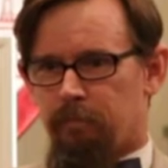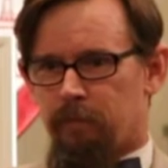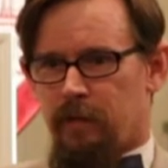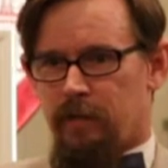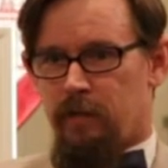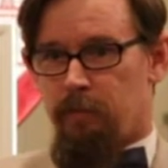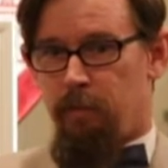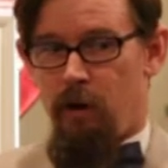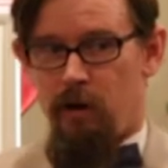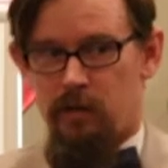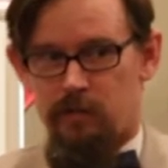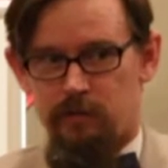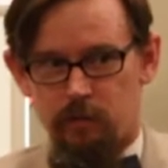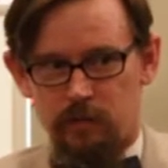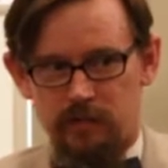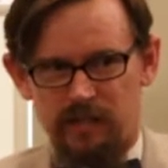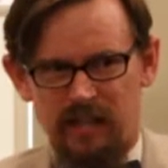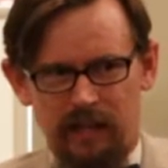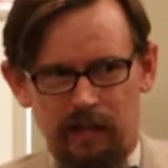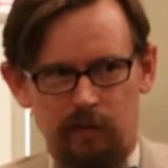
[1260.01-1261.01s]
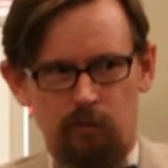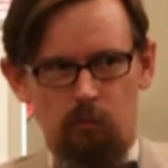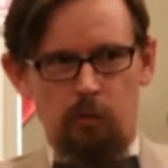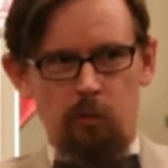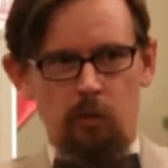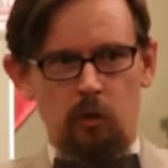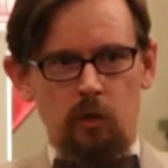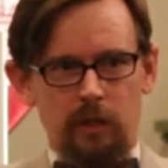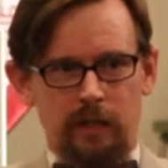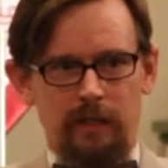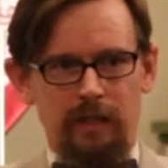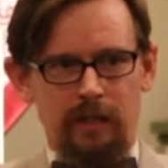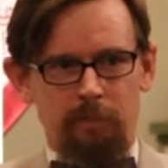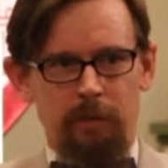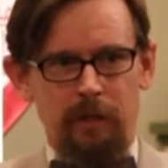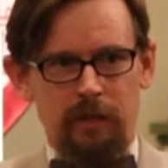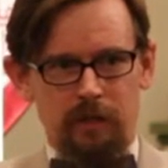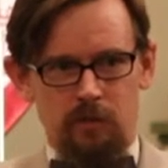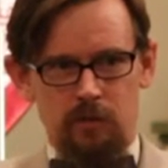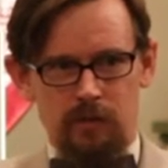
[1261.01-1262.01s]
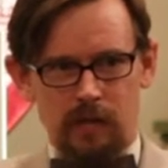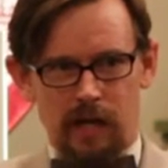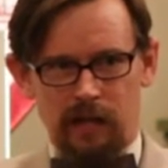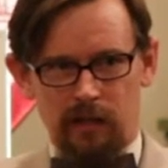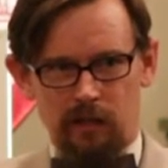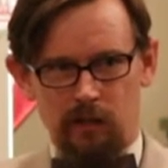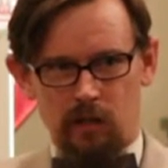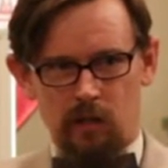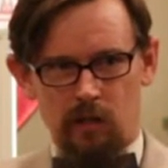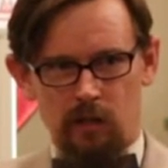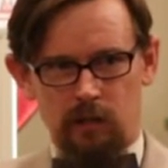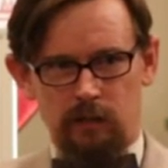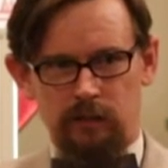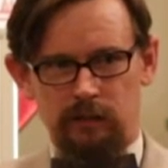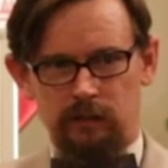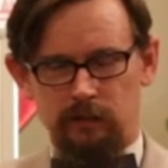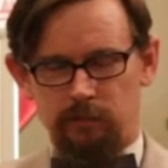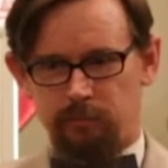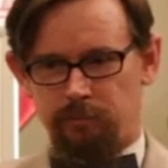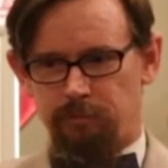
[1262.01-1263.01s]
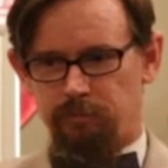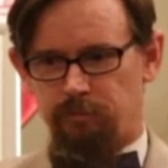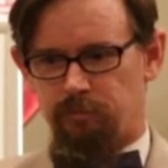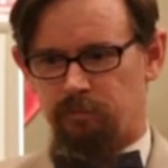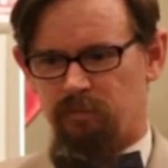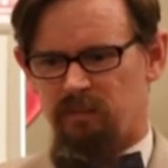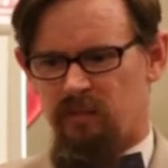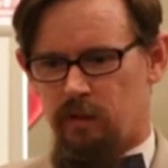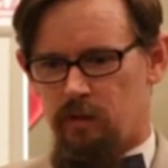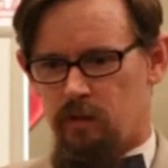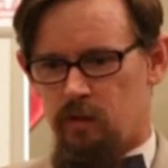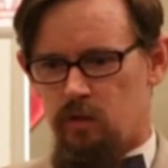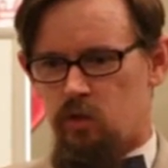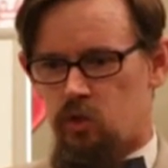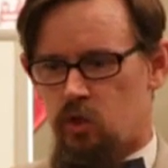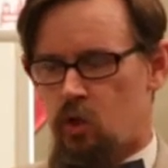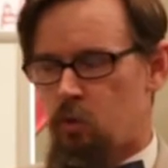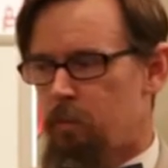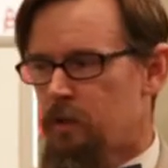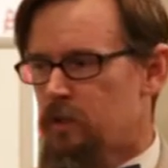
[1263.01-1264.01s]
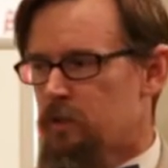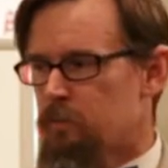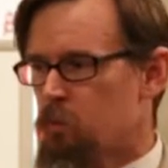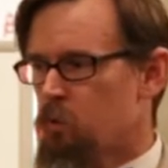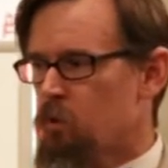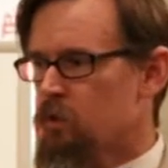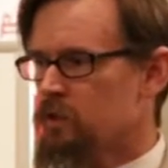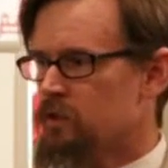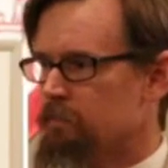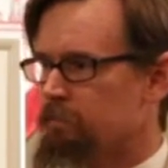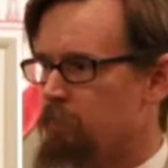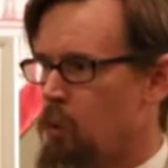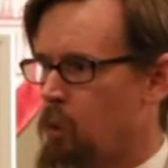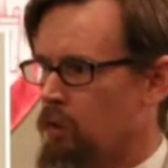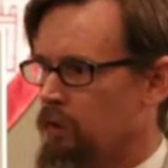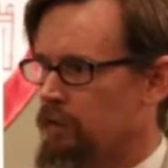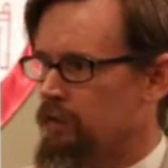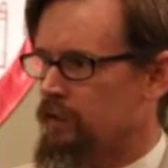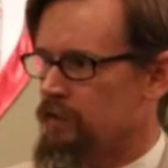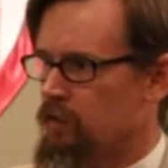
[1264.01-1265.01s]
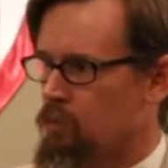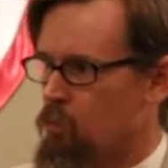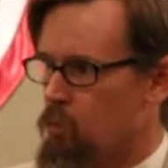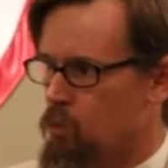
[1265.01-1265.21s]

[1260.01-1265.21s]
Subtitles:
to pause for a second, when we're looking at Plato's dialogues, so much more is important than the